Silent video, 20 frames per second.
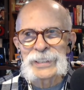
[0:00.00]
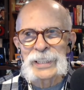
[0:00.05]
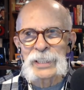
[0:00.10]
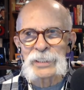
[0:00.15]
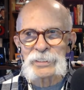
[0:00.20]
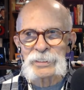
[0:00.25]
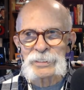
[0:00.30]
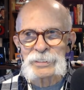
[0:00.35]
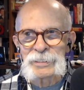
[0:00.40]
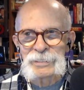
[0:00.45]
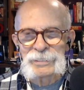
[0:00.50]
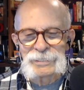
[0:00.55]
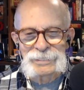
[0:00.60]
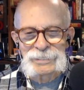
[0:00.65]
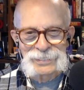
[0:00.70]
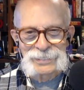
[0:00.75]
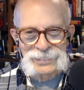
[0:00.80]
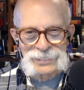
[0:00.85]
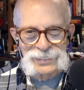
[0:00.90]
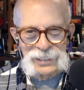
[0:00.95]
Yes.
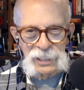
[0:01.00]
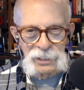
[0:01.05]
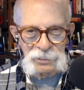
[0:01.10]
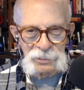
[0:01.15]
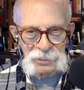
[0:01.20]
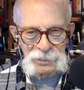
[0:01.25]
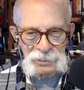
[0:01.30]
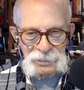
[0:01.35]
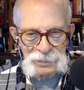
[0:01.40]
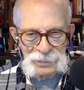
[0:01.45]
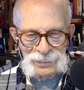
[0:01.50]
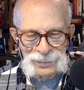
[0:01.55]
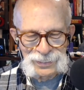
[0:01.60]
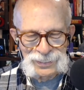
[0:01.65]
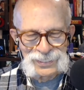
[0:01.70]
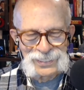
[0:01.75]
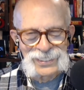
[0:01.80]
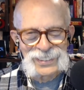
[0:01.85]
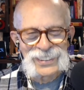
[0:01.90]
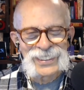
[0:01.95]
Yes.
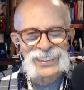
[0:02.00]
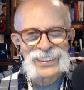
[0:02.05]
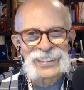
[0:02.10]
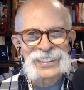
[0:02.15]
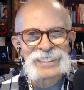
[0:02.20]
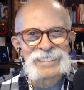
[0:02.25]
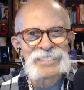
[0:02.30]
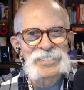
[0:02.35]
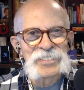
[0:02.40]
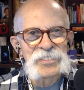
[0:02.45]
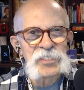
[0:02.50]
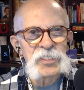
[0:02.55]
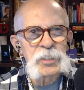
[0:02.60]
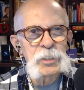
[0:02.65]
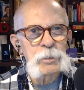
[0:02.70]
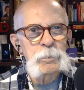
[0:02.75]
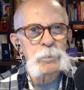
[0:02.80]
All right.